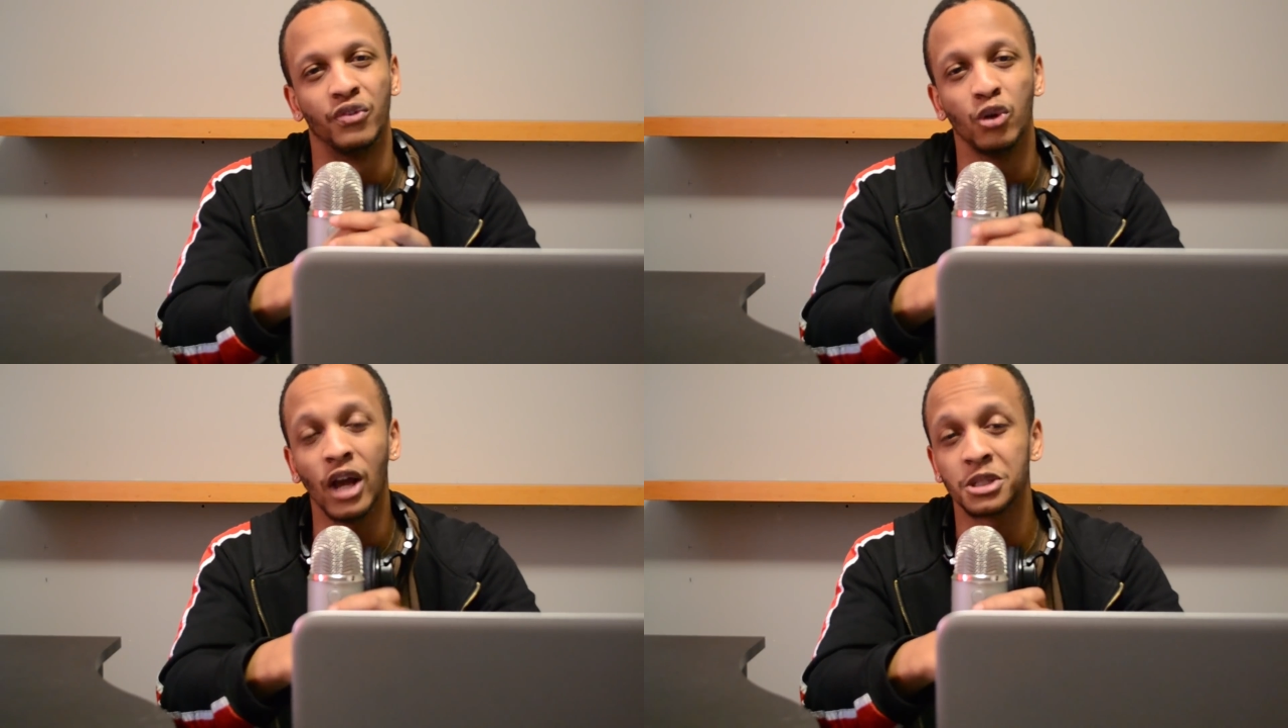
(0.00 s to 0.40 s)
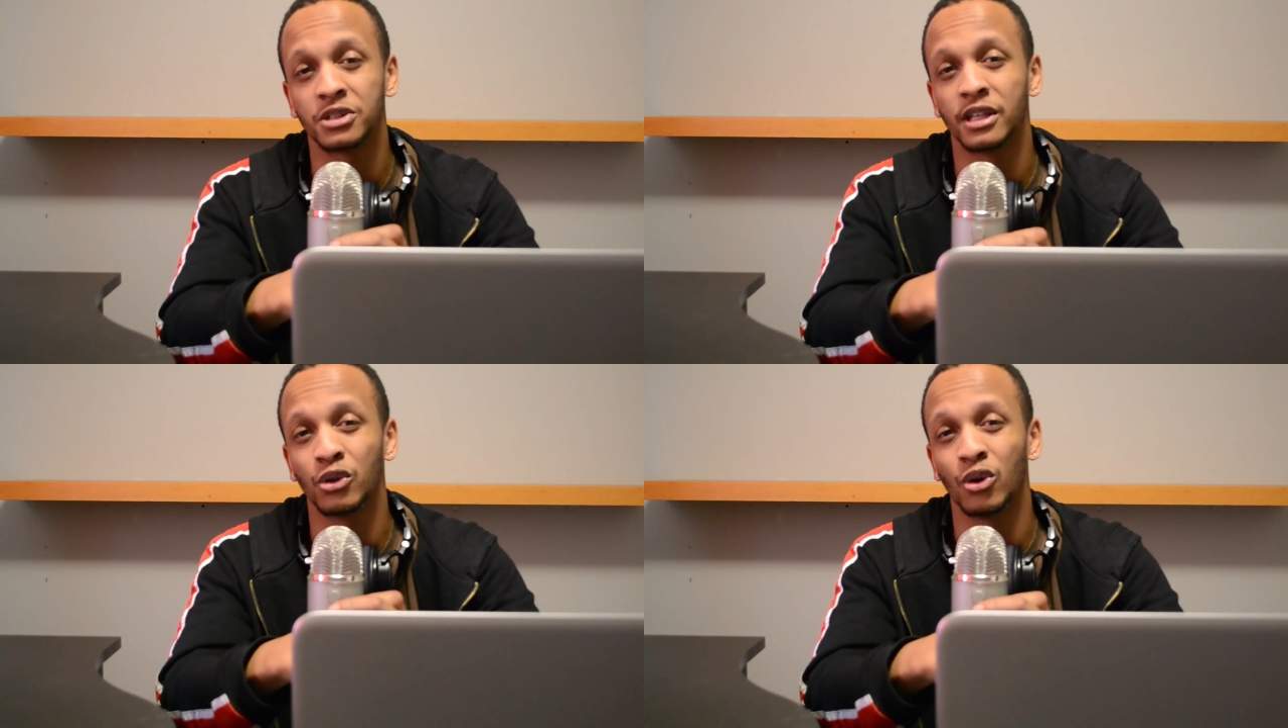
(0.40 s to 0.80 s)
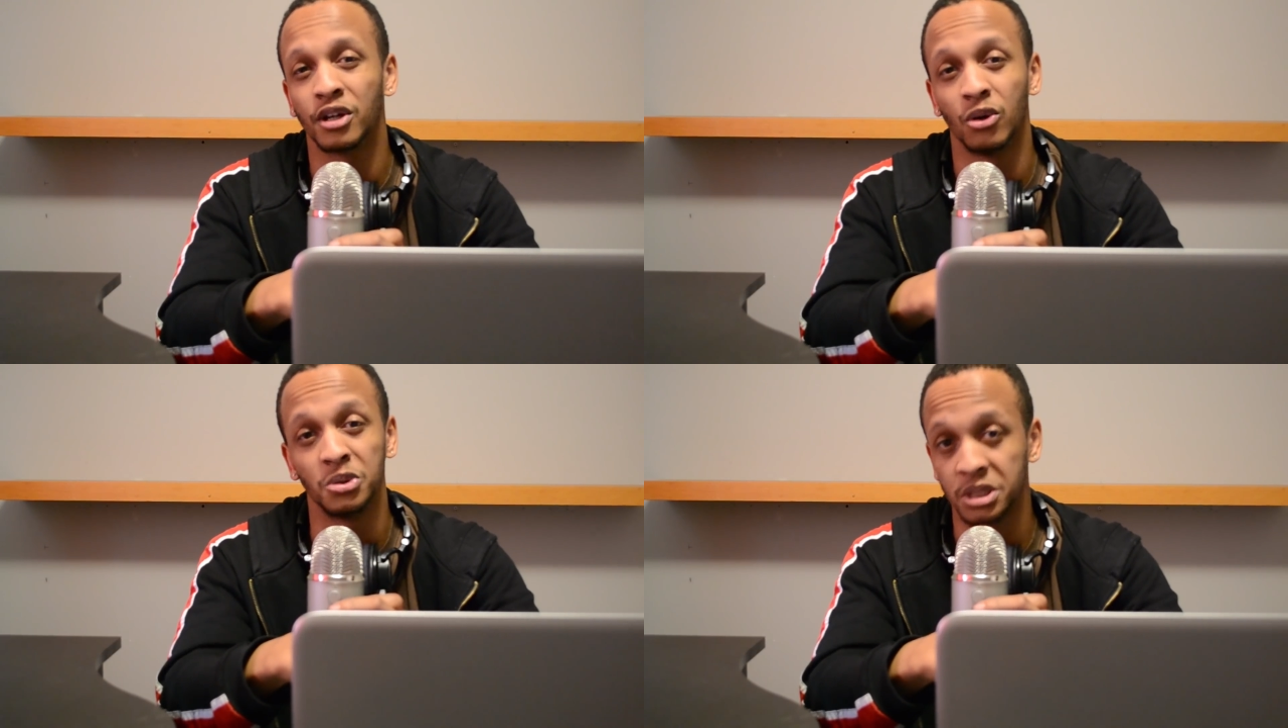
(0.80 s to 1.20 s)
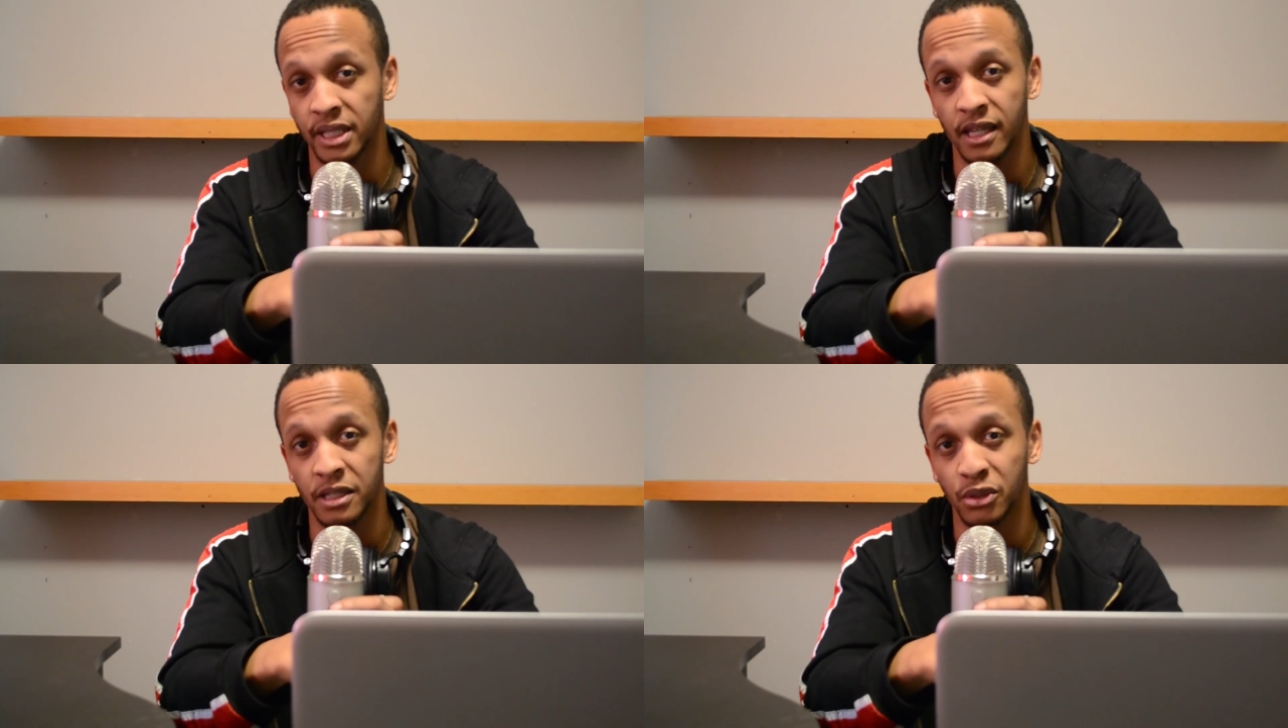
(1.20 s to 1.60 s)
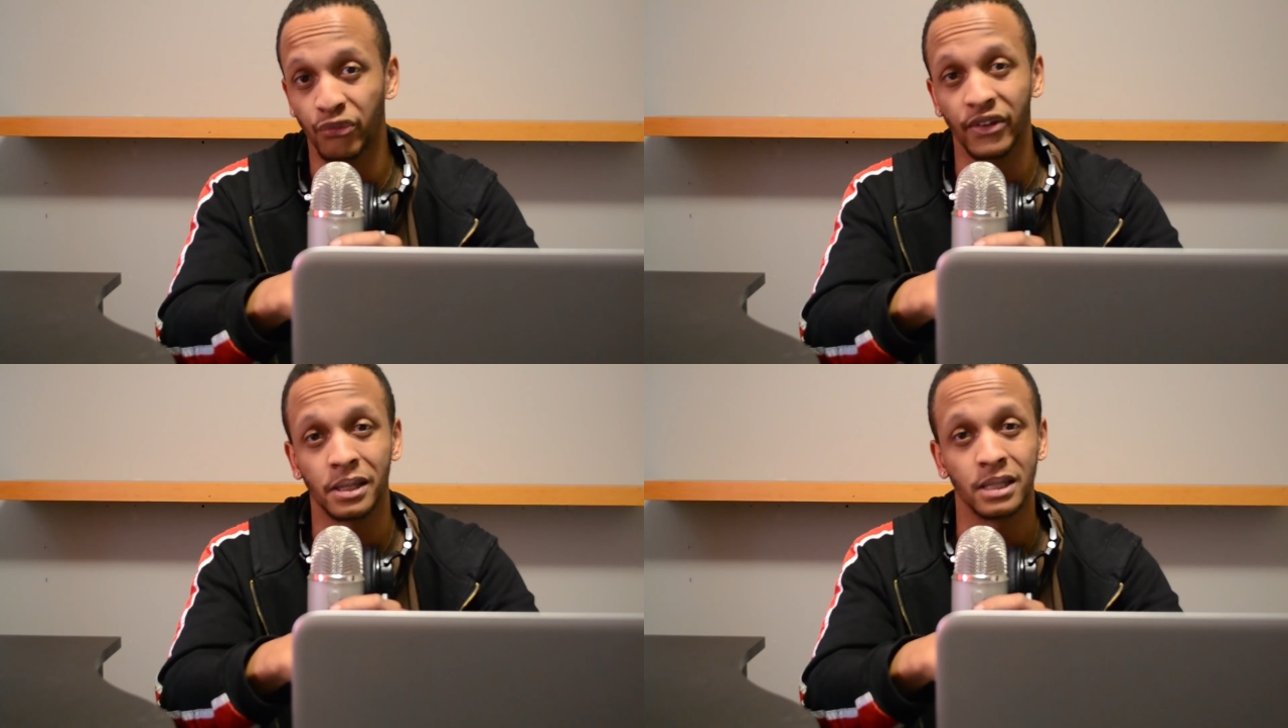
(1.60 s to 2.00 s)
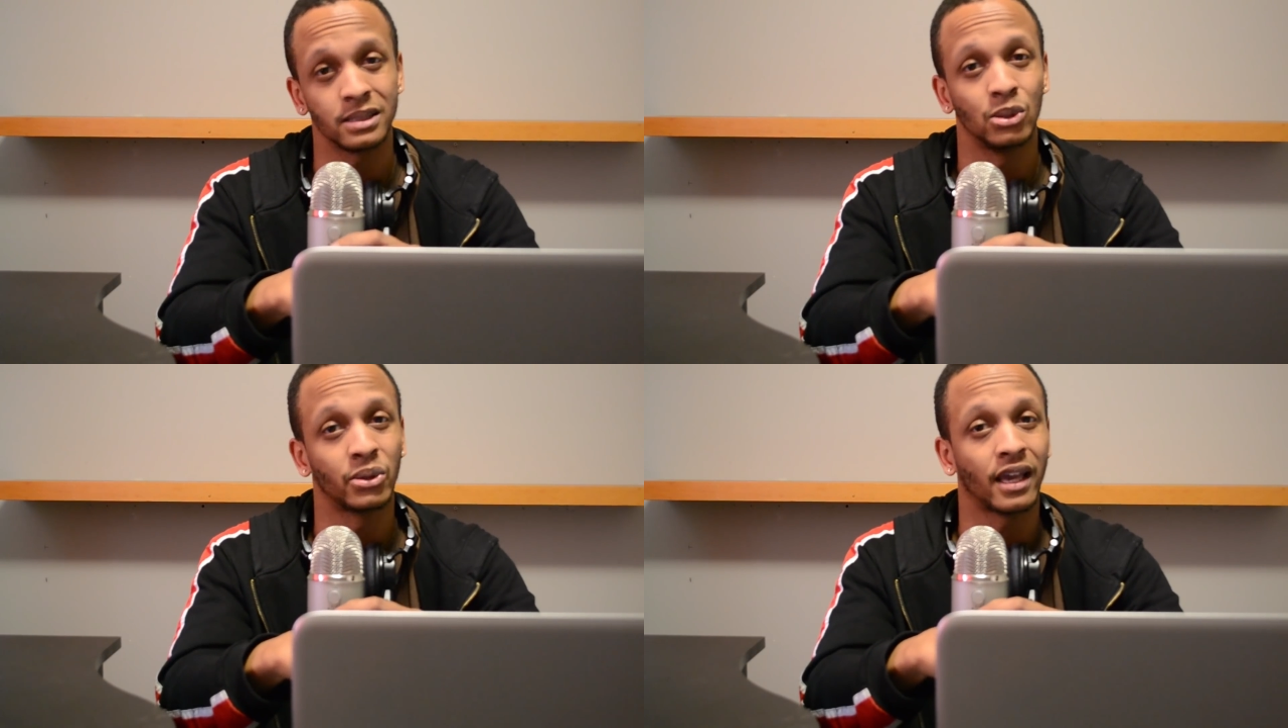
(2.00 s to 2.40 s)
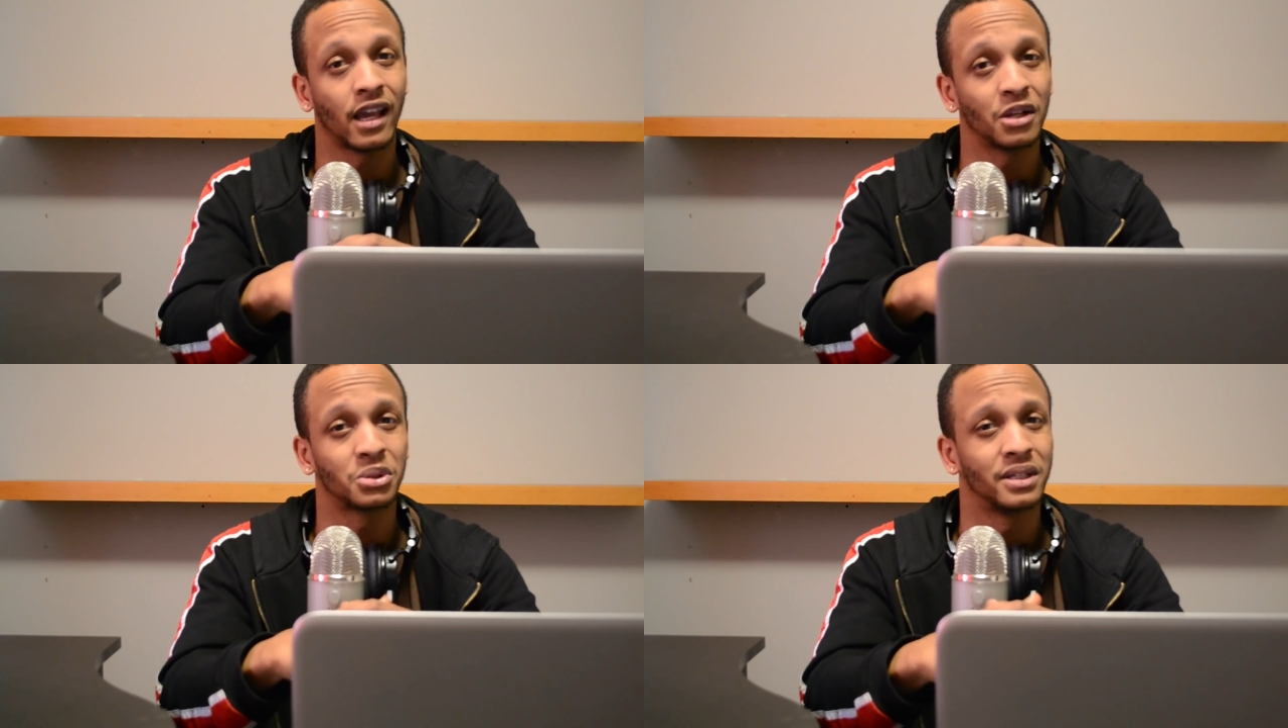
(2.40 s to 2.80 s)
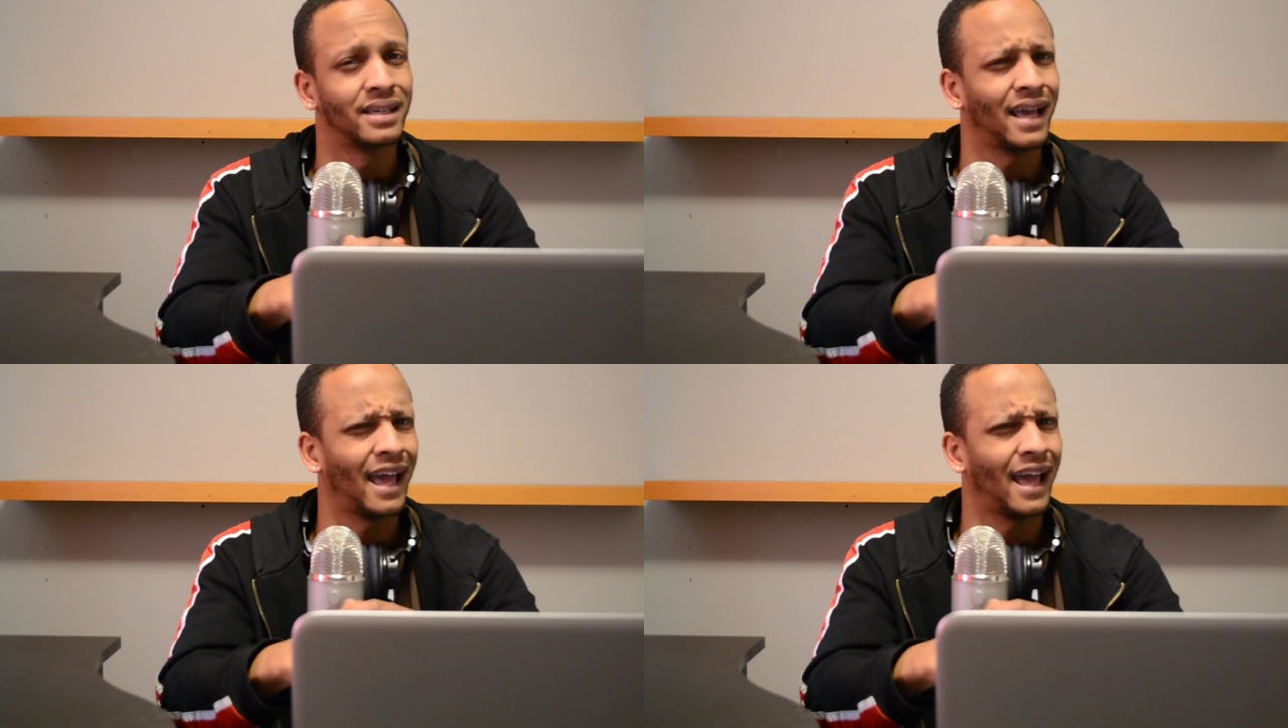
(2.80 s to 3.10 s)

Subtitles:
You guys think you're gonna go see it? Do you think it doesn't look interesting